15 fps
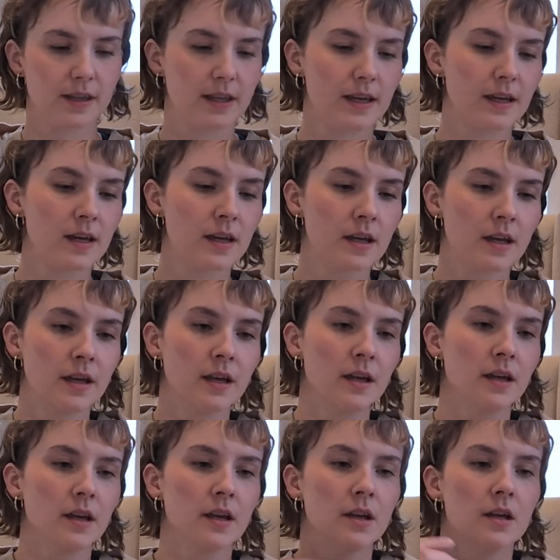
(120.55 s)
thing.
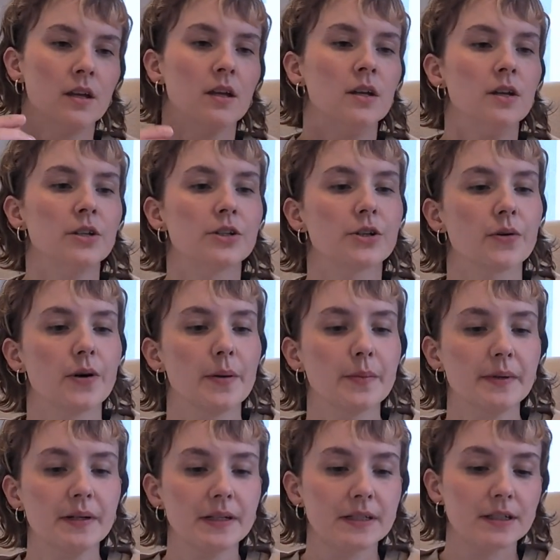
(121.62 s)
So
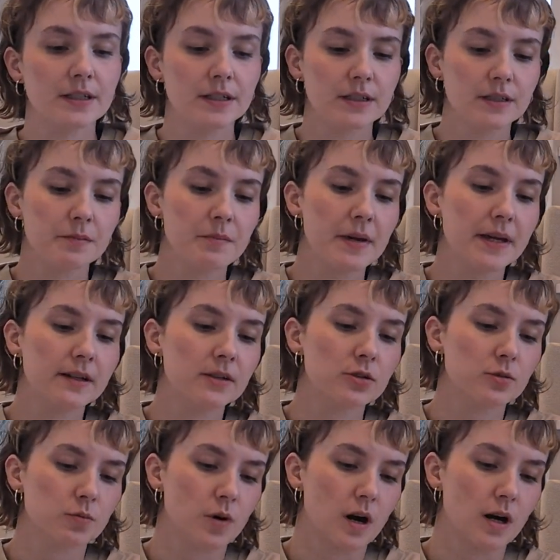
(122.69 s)
I'm gonna make a
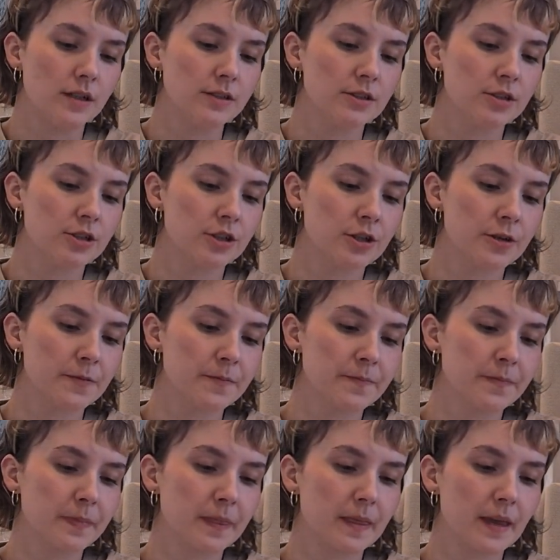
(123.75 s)
swatch,
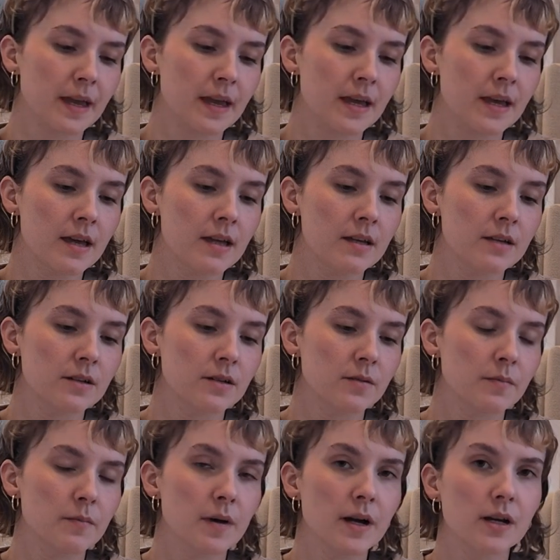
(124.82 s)
and
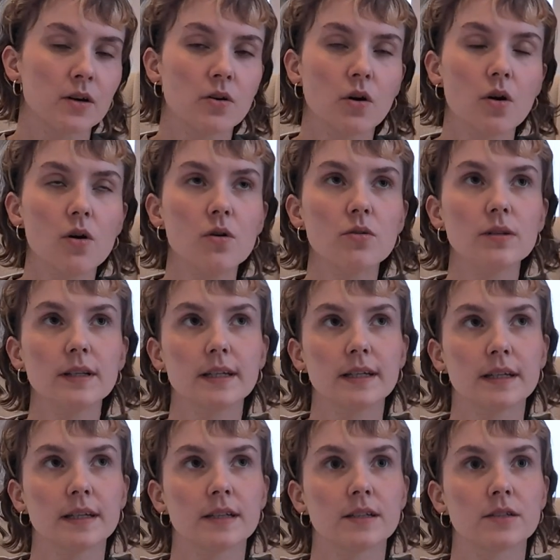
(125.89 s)
my goal
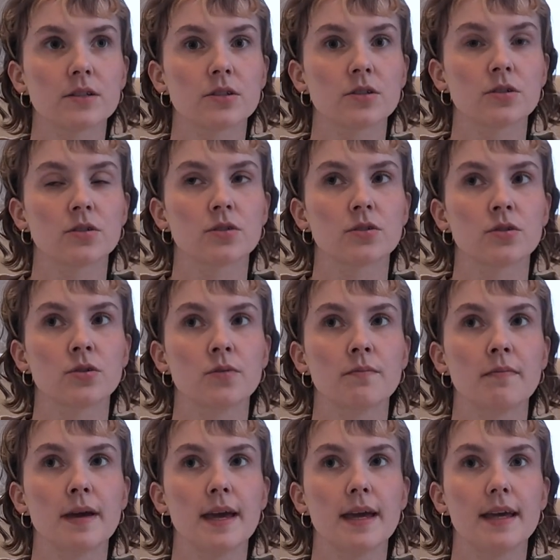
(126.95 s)
is to
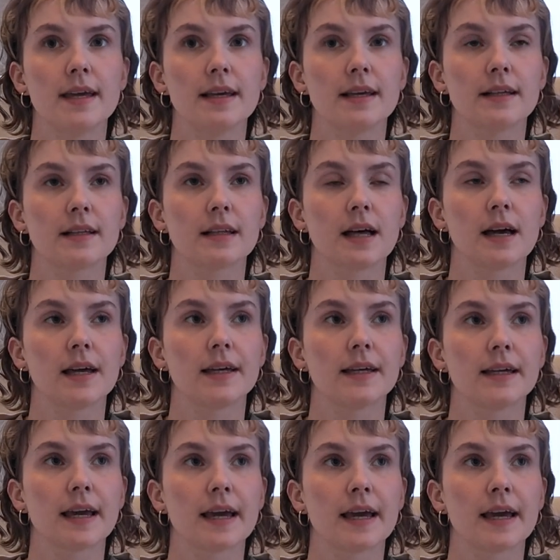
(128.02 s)
make like